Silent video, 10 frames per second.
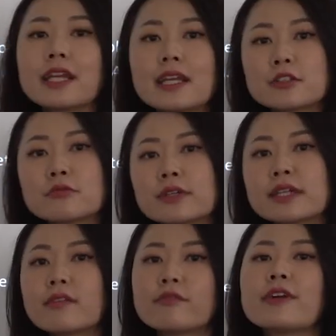need to
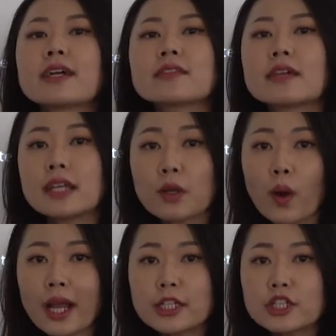reconfigure the
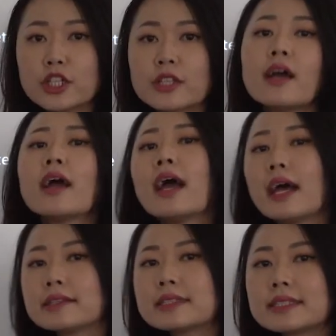equation
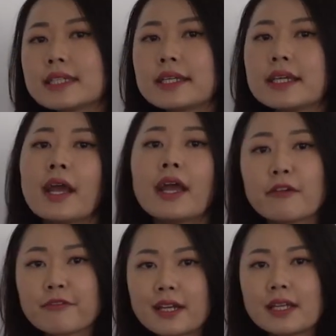and see
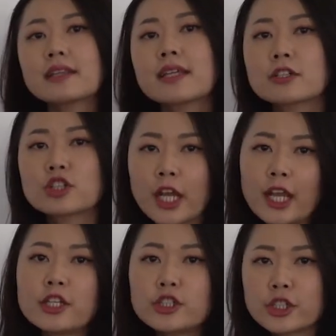if anything
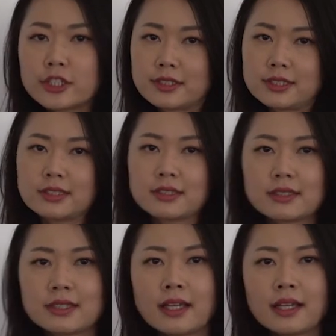changes.
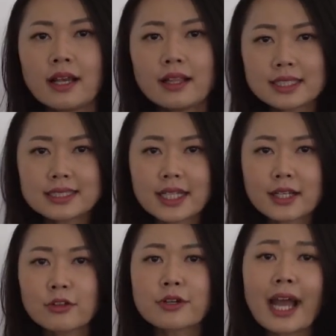Let's take
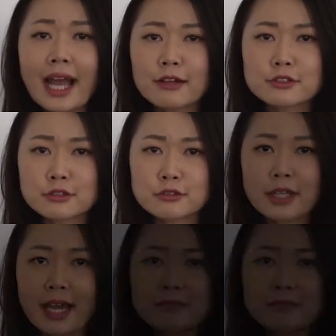a look at how to do that.